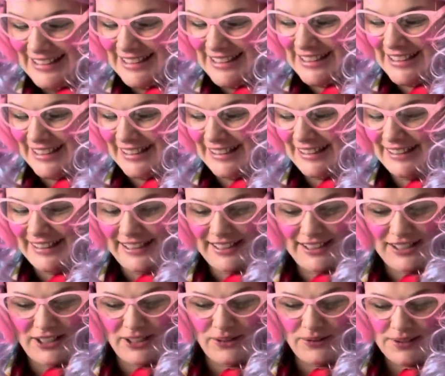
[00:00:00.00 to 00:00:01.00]
Silly
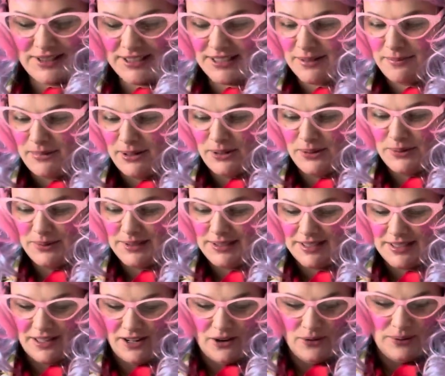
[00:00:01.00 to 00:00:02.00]
goose the
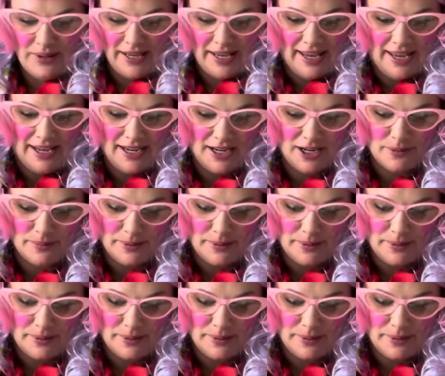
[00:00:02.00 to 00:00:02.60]
moose. Okay, here we